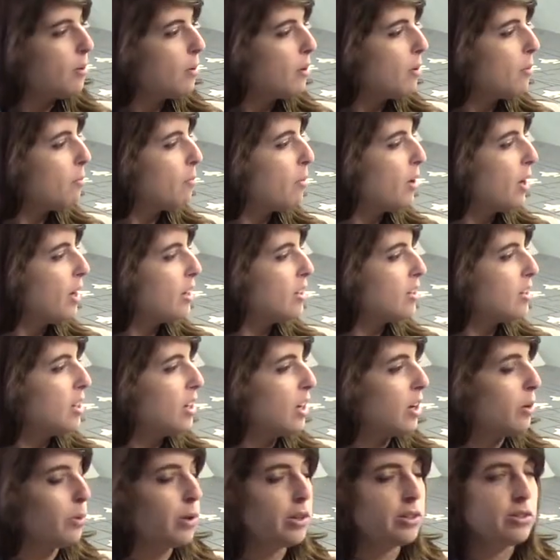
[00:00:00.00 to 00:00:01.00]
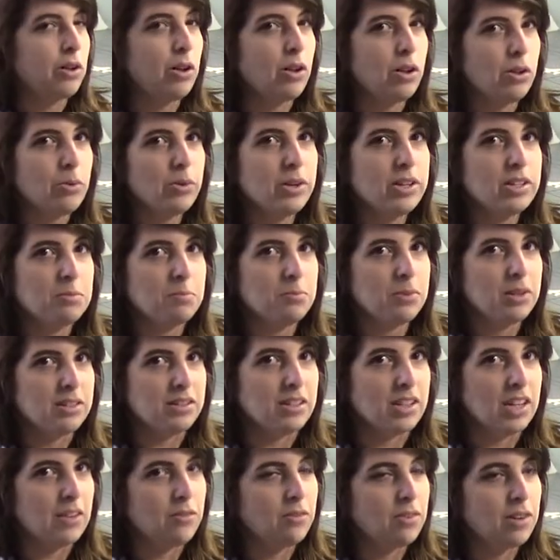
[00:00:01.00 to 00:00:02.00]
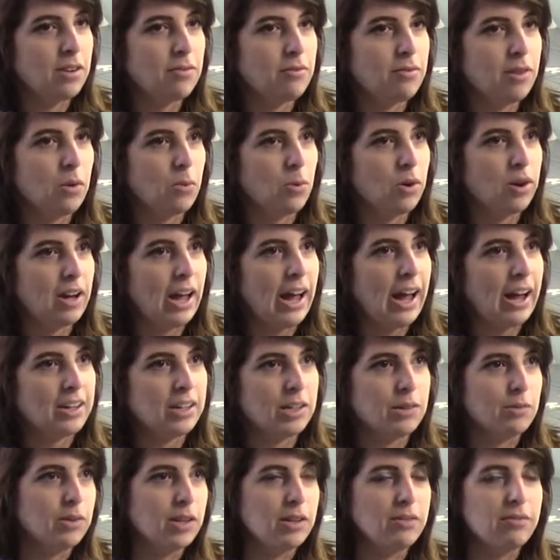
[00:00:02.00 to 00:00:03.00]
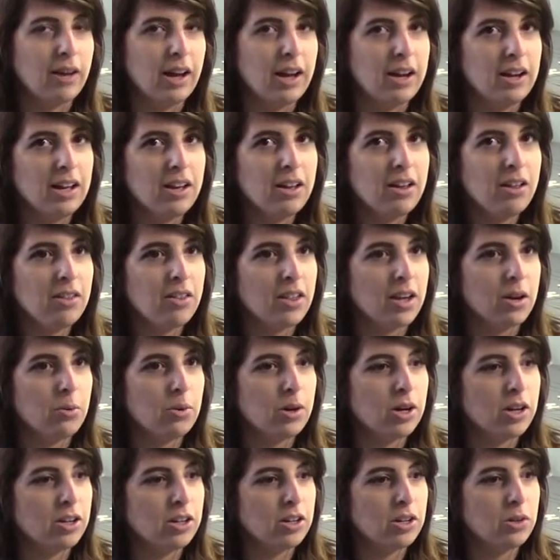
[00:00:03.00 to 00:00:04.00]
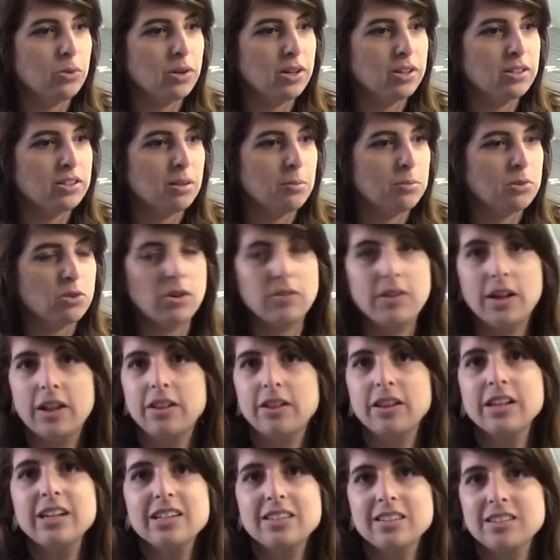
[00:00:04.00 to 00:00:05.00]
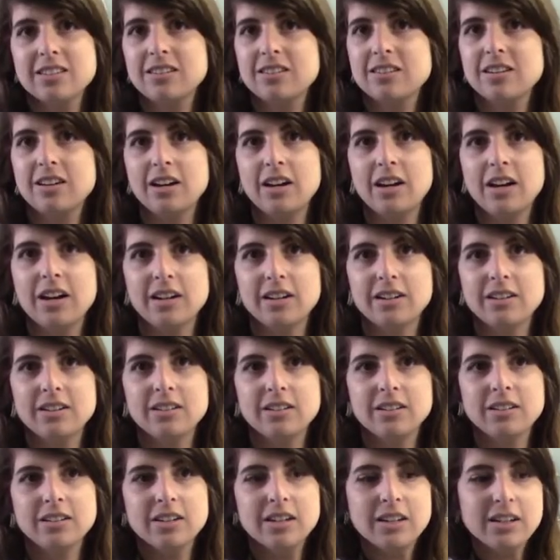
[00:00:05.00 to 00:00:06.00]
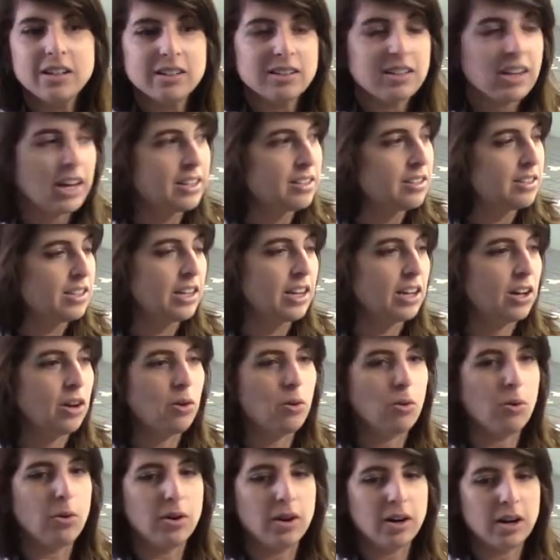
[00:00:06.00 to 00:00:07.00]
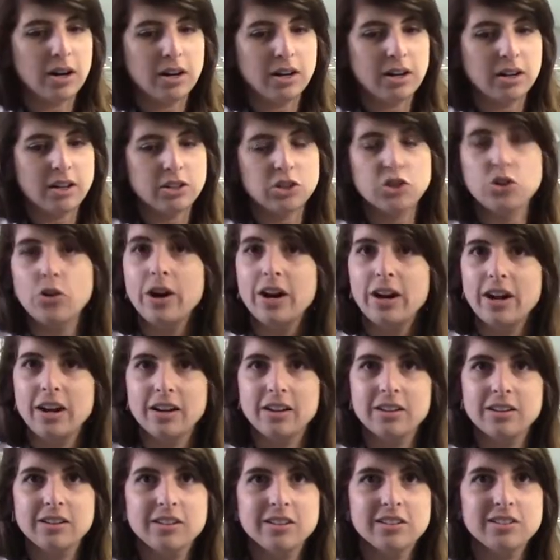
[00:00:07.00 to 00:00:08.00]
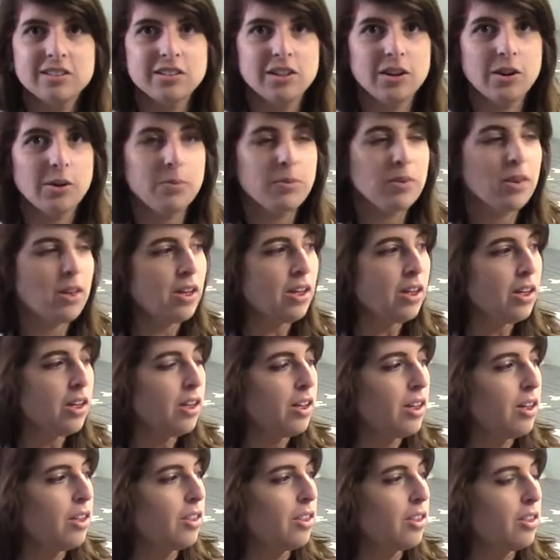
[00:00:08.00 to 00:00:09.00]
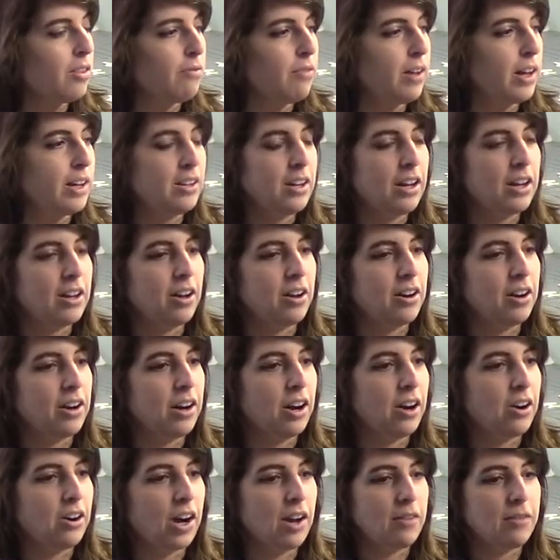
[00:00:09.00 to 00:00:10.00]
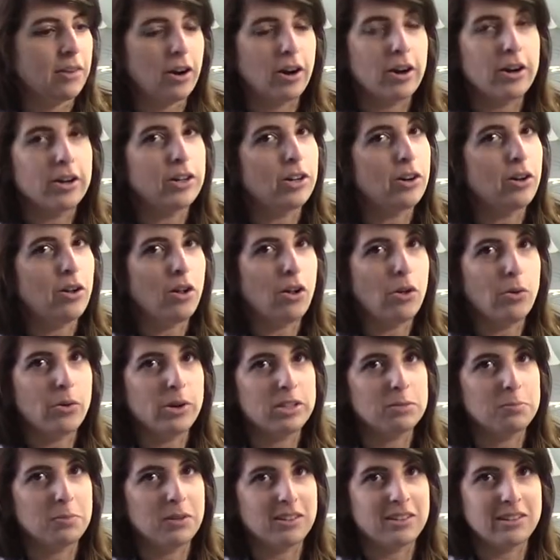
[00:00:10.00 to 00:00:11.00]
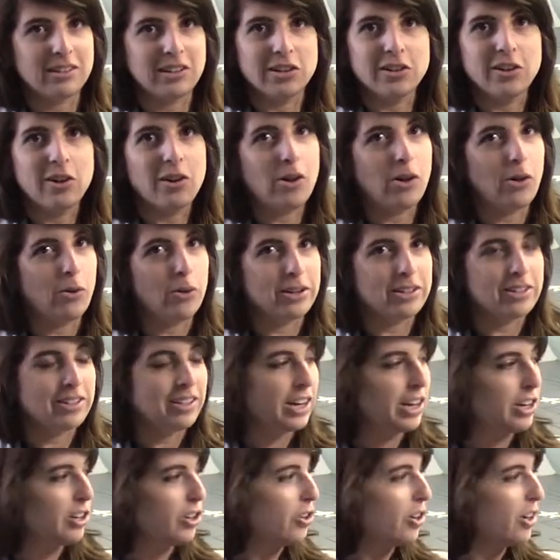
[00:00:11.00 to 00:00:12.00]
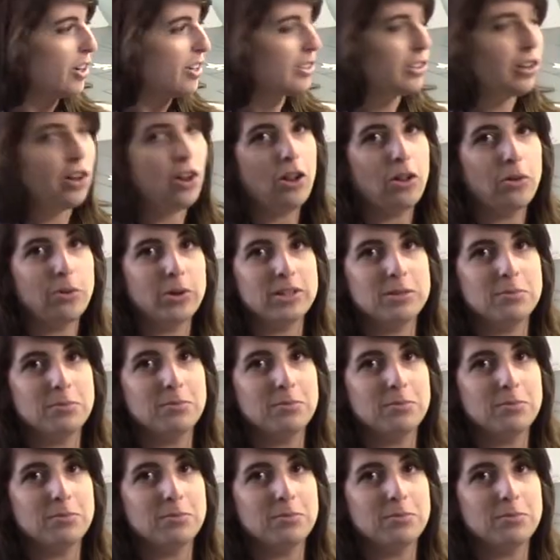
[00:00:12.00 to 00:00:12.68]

But it was always busy. Even if they weren't actively fighting, they were doing some sort of at least uh, testing or uh, training. So flight deck on an aircraft carrier, always busy, always dangerous, always